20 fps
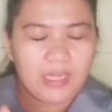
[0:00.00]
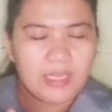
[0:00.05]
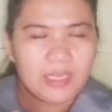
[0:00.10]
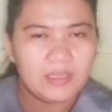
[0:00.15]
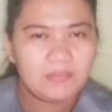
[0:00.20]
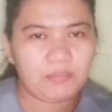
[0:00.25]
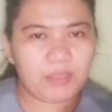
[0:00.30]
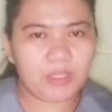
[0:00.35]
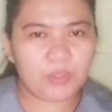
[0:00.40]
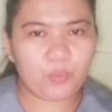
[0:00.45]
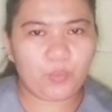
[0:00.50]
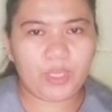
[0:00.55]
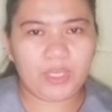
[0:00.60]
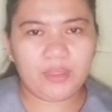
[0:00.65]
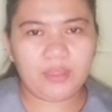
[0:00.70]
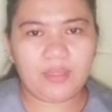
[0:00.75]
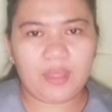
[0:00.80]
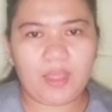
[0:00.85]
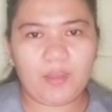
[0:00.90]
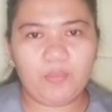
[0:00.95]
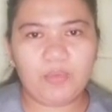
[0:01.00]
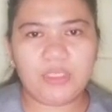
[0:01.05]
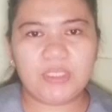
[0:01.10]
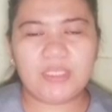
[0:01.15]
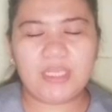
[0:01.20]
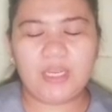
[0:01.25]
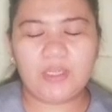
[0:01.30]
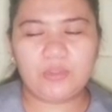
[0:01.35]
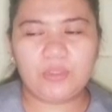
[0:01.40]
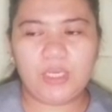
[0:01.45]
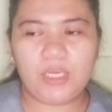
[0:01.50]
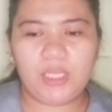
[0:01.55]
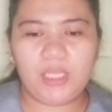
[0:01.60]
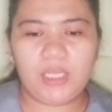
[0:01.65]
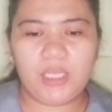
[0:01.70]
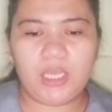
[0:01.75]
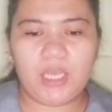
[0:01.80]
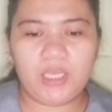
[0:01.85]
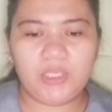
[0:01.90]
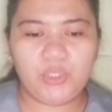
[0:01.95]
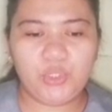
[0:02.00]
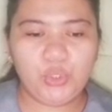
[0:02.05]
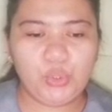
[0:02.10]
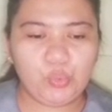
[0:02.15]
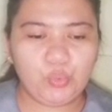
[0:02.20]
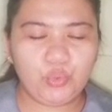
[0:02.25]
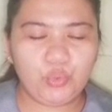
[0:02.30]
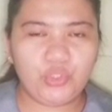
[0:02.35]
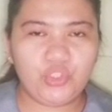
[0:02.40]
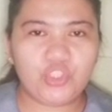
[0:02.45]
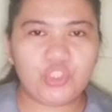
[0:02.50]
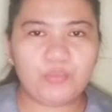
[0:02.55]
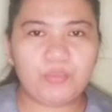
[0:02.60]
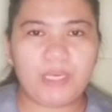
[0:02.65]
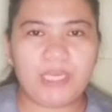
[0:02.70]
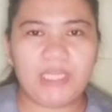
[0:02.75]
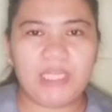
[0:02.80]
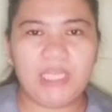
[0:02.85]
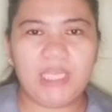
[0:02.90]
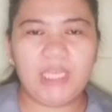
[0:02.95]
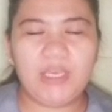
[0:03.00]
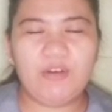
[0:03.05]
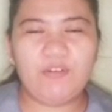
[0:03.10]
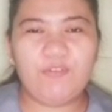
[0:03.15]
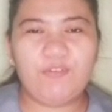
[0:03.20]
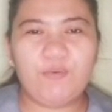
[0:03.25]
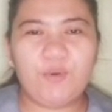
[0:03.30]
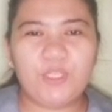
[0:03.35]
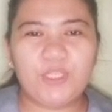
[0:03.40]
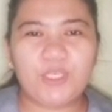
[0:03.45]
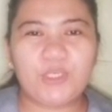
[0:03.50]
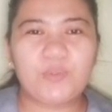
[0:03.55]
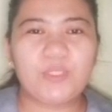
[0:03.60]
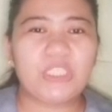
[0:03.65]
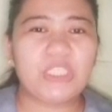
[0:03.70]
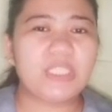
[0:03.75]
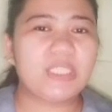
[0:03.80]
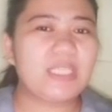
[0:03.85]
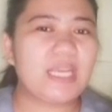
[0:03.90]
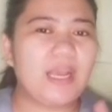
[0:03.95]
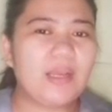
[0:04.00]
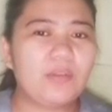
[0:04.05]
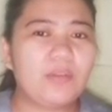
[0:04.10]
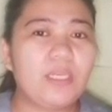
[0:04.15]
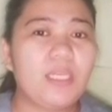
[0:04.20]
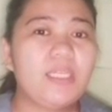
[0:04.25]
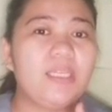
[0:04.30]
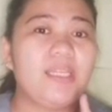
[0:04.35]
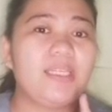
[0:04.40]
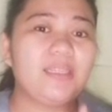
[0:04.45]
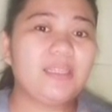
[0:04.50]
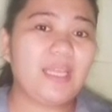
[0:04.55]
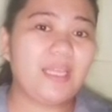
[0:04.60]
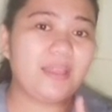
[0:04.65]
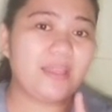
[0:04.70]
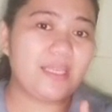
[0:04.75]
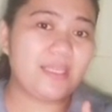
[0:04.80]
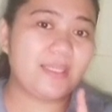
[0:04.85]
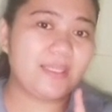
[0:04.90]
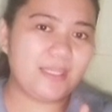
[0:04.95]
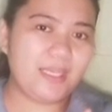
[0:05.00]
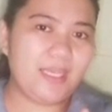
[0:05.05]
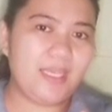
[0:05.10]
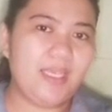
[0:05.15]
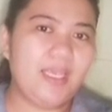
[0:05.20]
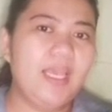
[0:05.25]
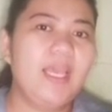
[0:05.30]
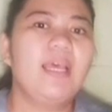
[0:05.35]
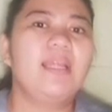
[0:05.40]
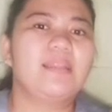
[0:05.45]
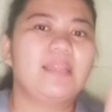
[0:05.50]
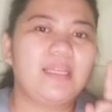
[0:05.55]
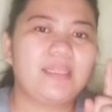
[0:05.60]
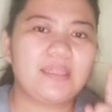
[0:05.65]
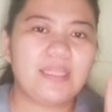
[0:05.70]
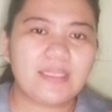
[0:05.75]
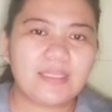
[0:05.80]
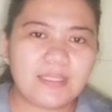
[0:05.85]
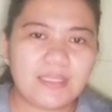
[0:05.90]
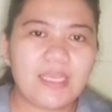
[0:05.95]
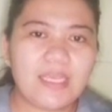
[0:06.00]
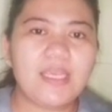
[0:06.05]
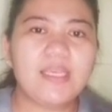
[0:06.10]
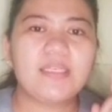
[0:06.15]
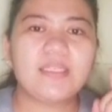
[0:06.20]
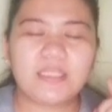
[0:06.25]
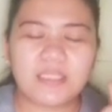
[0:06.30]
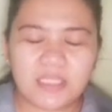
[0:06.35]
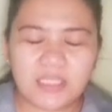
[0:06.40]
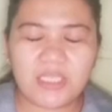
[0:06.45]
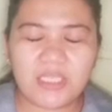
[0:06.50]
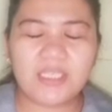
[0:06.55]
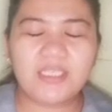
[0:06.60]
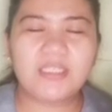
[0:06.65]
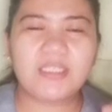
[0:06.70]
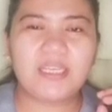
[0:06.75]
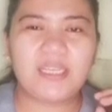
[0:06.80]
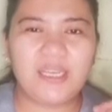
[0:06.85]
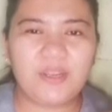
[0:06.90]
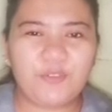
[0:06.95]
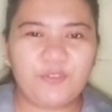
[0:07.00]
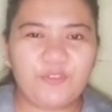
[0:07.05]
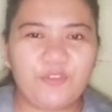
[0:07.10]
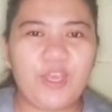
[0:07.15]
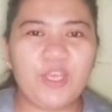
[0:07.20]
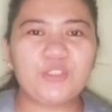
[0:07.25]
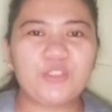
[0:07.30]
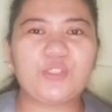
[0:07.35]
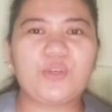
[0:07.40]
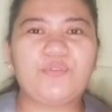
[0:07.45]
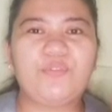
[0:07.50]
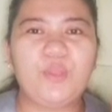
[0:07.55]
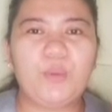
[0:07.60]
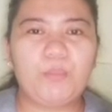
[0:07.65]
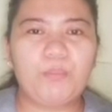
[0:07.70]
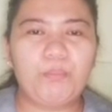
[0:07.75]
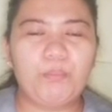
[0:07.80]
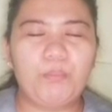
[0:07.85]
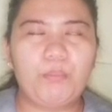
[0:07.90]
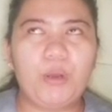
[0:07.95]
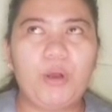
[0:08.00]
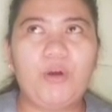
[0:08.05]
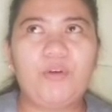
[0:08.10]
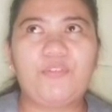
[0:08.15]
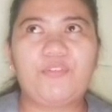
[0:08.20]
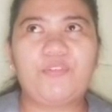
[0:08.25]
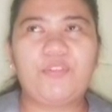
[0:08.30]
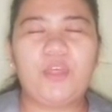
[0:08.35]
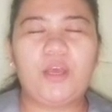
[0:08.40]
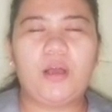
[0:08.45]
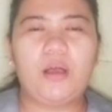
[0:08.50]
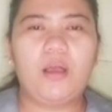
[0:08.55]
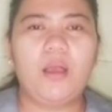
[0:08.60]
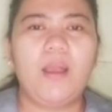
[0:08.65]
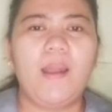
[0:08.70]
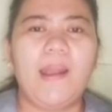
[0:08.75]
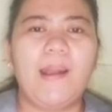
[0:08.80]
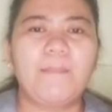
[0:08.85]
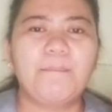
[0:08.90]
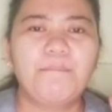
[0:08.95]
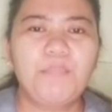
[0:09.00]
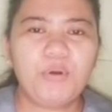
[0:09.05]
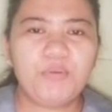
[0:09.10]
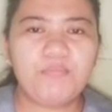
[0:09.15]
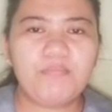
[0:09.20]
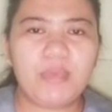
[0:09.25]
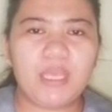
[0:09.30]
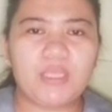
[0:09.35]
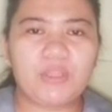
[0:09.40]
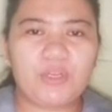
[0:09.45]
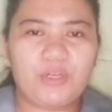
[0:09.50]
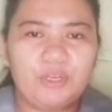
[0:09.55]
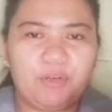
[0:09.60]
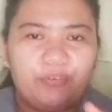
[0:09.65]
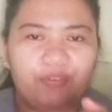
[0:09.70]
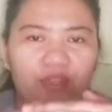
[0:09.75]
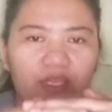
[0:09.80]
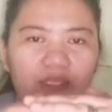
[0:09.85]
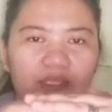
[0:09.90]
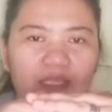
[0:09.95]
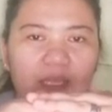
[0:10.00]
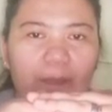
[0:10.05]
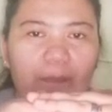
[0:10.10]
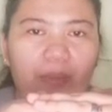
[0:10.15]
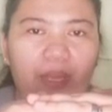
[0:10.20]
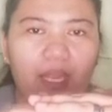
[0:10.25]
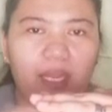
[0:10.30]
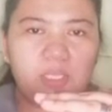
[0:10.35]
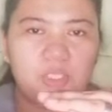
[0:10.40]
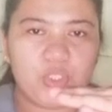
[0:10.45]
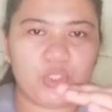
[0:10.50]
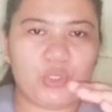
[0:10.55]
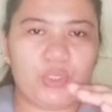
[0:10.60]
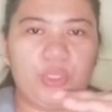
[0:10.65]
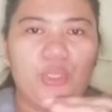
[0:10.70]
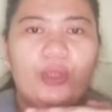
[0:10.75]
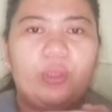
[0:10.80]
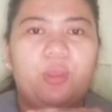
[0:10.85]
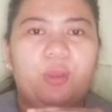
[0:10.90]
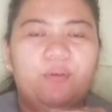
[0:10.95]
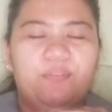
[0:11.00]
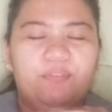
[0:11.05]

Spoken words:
in between them is actually a huge body of water, which is actually the Tethys Sea. Tethys Sea is just an effect of the movement or of the separation